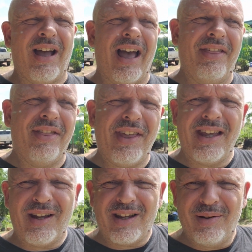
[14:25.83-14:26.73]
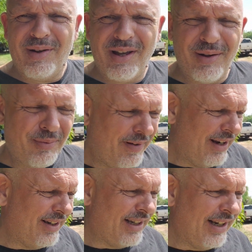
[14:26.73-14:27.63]
I think we
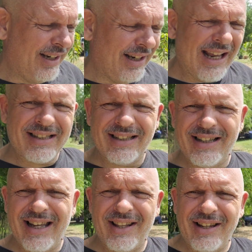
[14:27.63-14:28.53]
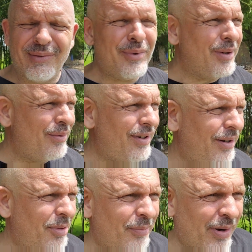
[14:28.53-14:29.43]
learnt a little lesson there that we were a
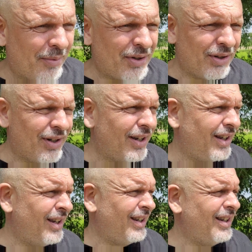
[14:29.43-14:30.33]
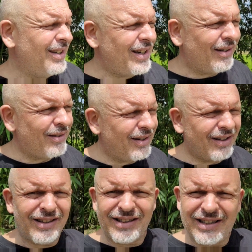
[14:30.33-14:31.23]
bit premature. Jaew
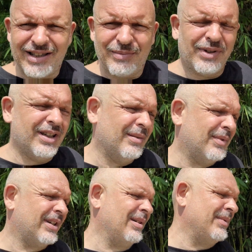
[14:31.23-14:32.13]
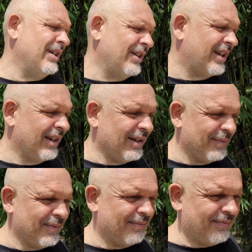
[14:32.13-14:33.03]
said she wanted them to come and look at
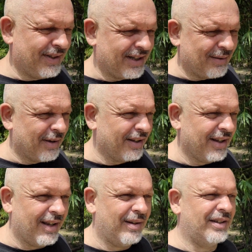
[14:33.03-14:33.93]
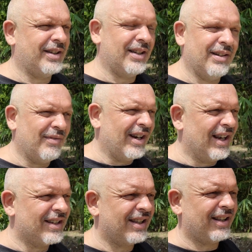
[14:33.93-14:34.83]
them, see whether they would. She didn't
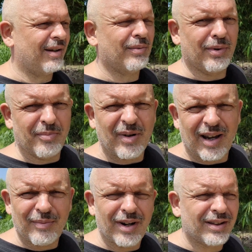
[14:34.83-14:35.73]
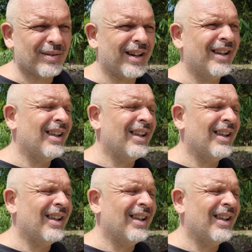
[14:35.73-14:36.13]
realise that they would want to buy them right away.